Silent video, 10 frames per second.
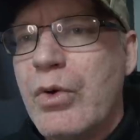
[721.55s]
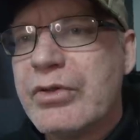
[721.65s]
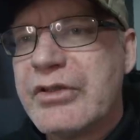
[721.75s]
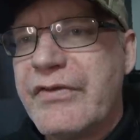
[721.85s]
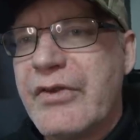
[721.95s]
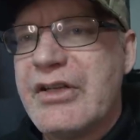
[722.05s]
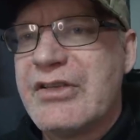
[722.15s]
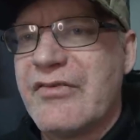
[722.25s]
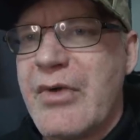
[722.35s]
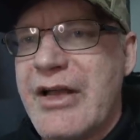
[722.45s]
older
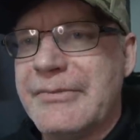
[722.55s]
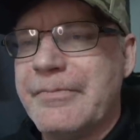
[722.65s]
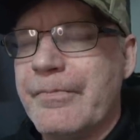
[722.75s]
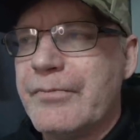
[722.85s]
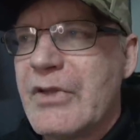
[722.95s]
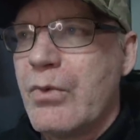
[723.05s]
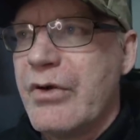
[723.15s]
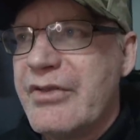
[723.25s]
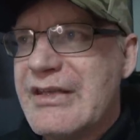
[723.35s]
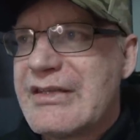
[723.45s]
footage of mine
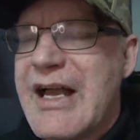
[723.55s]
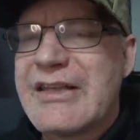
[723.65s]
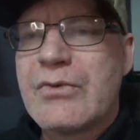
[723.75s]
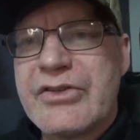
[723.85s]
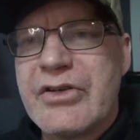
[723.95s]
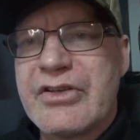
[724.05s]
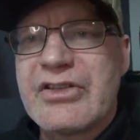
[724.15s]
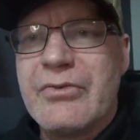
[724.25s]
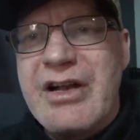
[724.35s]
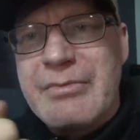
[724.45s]
where these Sasquatch are
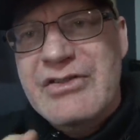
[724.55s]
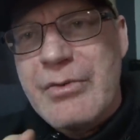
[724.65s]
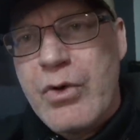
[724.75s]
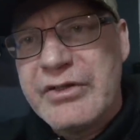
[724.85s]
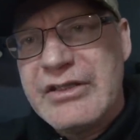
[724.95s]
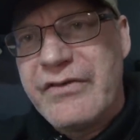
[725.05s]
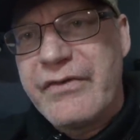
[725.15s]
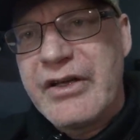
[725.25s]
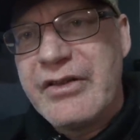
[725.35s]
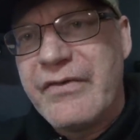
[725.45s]
surrounding me. So I'm holding a
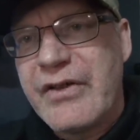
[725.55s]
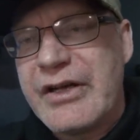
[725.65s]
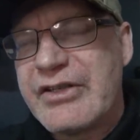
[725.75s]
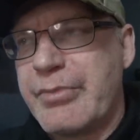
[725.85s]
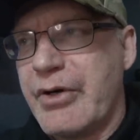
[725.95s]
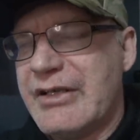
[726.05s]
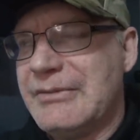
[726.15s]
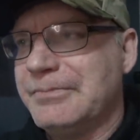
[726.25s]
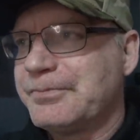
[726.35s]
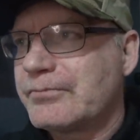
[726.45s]
flare and the flare is
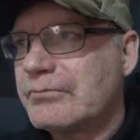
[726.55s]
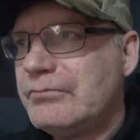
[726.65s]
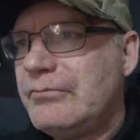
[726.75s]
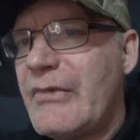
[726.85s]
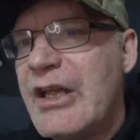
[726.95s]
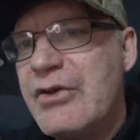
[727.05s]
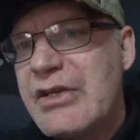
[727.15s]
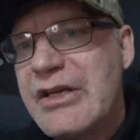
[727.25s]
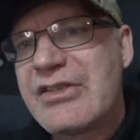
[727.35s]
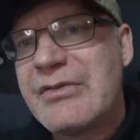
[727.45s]
burning. And you
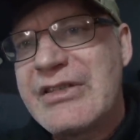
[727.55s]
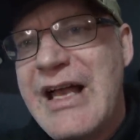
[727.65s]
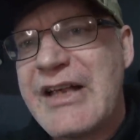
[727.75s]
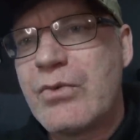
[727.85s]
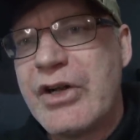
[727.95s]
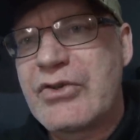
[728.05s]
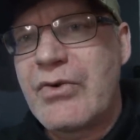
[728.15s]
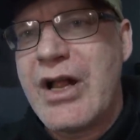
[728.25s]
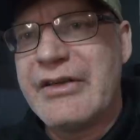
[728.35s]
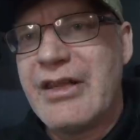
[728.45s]
can hear some Sasquatch
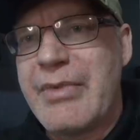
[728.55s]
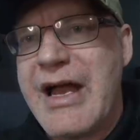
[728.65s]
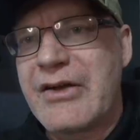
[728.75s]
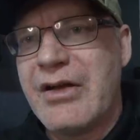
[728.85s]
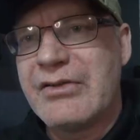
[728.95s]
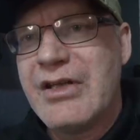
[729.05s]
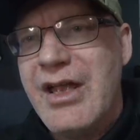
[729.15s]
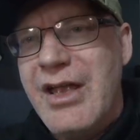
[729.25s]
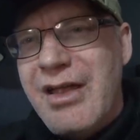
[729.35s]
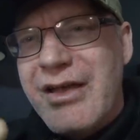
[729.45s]
growling in the background.
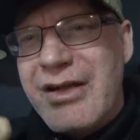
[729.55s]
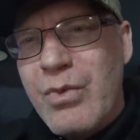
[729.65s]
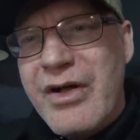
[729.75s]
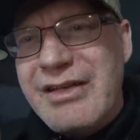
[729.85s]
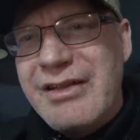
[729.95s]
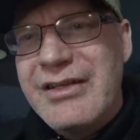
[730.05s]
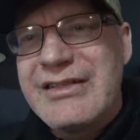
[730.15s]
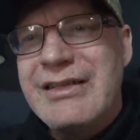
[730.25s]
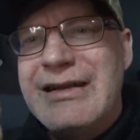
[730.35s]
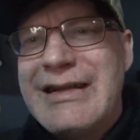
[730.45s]
And I want you to
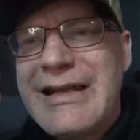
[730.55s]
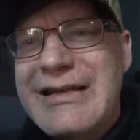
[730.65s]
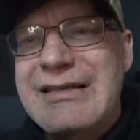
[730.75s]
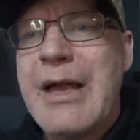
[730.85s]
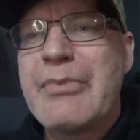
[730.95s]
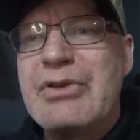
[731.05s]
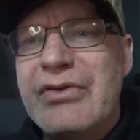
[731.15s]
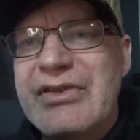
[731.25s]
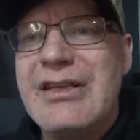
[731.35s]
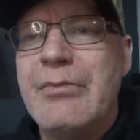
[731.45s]
listen to the
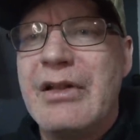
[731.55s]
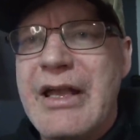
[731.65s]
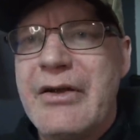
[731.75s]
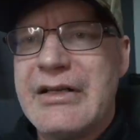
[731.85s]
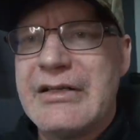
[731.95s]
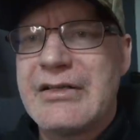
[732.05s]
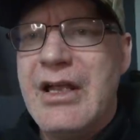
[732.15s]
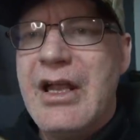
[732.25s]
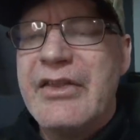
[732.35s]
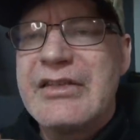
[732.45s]
exceptional similarities.
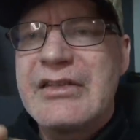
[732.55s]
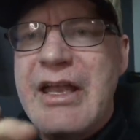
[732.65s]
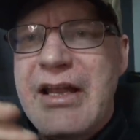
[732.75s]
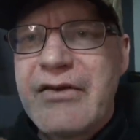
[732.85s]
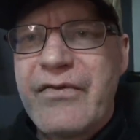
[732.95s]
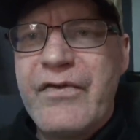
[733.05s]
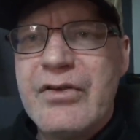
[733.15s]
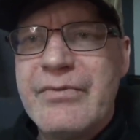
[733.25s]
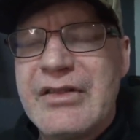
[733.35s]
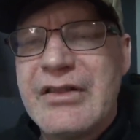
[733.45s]
This and I'd
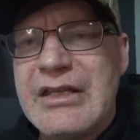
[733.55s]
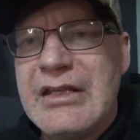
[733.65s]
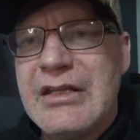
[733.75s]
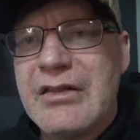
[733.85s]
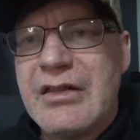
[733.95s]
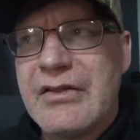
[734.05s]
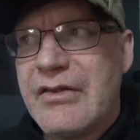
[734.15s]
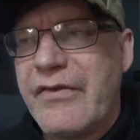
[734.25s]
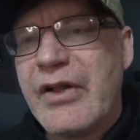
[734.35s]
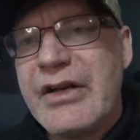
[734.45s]
filmed the, the,
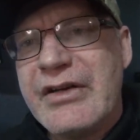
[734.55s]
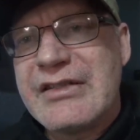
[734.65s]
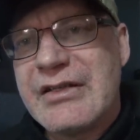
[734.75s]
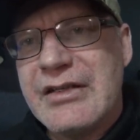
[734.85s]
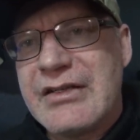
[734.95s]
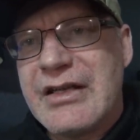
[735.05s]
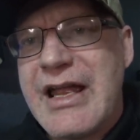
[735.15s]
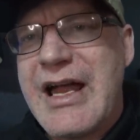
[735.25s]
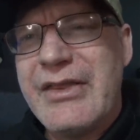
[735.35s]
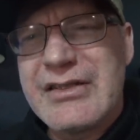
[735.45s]
the flare incident that I
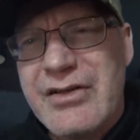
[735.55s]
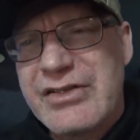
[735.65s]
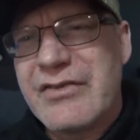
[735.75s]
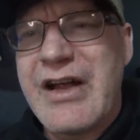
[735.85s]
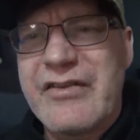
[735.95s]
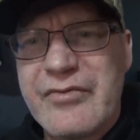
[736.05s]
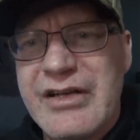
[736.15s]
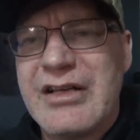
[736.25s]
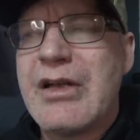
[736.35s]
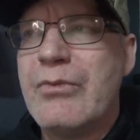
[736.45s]
had that's on
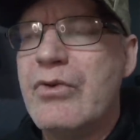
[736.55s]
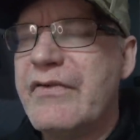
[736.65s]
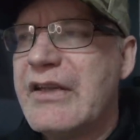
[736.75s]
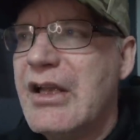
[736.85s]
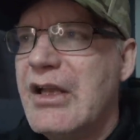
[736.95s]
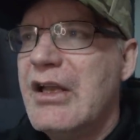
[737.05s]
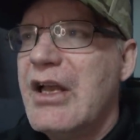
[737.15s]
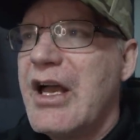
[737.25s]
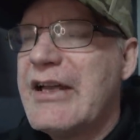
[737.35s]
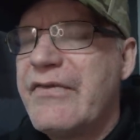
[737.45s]
Survivorman in my movie.
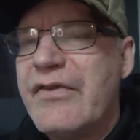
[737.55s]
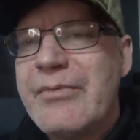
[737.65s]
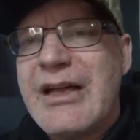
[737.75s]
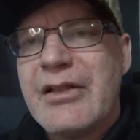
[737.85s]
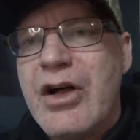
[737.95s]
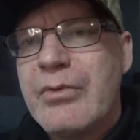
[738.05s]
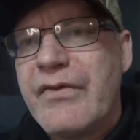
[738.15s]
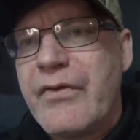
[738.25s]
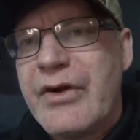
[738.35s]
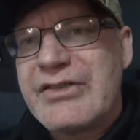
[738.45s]
I'd filmed that long
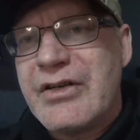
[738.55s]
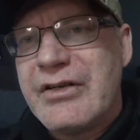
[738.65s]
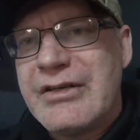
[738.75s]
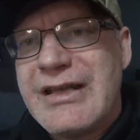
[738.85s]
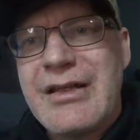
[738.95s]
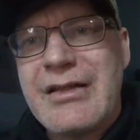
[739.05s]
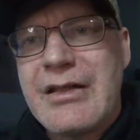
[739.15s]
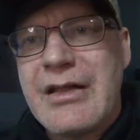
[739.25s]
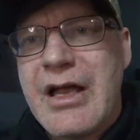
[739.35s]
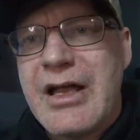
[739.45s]
before I started
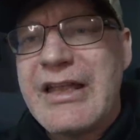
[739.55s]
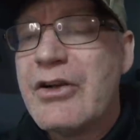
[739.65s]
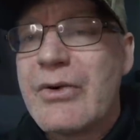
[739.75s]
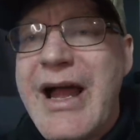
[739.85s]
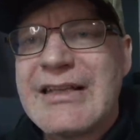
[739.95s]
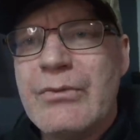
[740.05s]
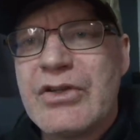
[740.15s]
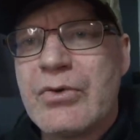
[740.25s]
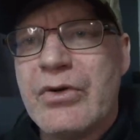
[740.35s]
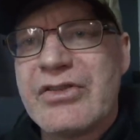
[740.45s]
uh, interacting
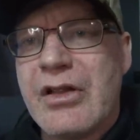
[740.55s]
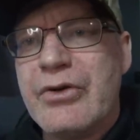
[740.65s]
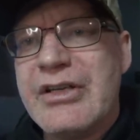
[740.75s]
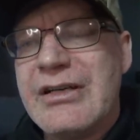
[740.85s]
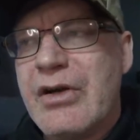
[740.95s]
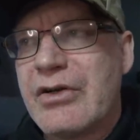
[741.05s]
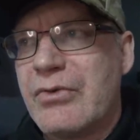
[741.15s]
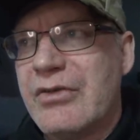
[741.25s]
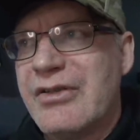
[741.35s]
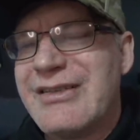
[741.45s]
with gorillas and learning about
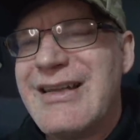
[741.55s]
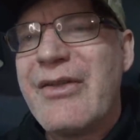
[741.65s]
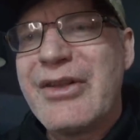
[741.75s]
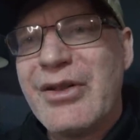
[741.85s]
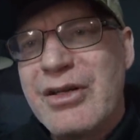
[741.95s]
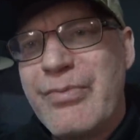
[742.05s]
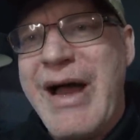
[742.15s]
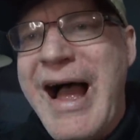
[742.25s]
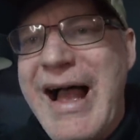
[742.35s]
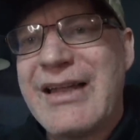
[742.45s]
gorillas. And now that I look
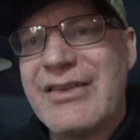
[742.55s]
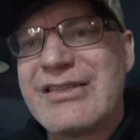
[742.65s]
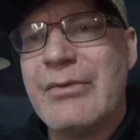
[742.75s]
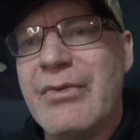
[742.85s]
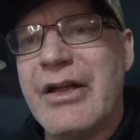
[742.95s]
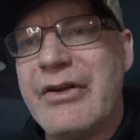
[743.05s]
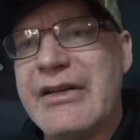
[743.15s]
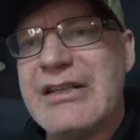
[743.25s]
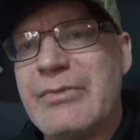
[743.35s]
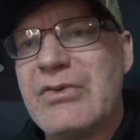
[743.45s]
back at the
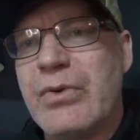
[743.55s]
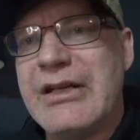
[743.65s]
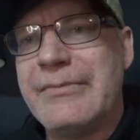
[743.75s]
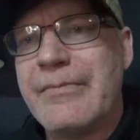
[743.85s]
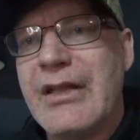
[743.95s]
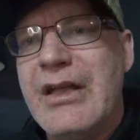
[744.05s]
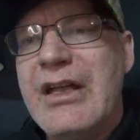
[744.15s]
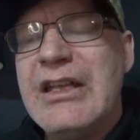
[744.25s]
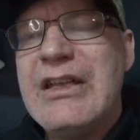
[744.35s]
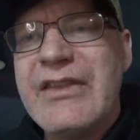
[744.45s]
similarities between
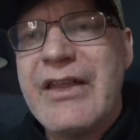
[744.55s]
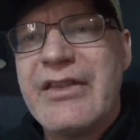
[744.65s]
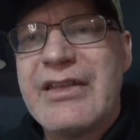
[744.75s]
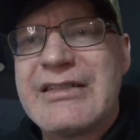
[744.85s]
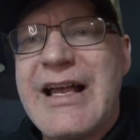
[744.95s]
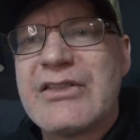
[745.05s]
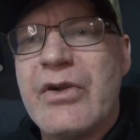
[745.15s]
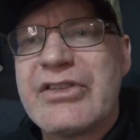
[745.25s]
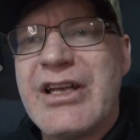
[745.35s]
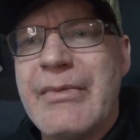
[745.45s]
even that the
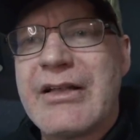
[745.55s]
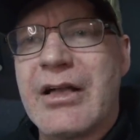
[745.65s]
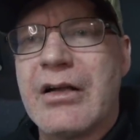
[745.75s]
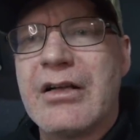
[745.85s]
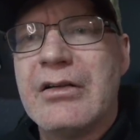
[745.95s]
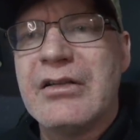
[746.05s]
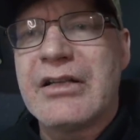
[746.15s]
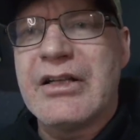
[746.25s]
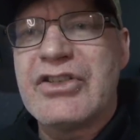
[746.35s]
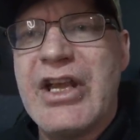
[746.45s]
Sasquatch kind of like a
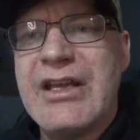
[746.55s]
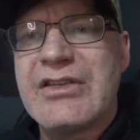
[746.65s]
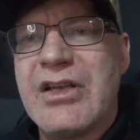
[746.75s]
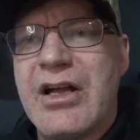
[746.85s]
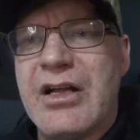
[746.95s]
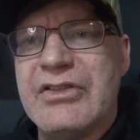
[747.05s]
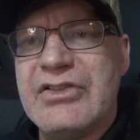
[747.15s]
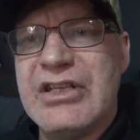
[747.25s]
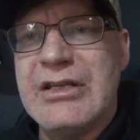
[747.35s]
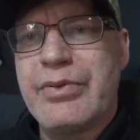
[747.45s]
like a chainsaw
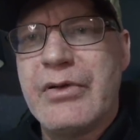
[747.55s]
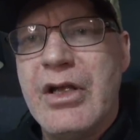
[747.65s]
deep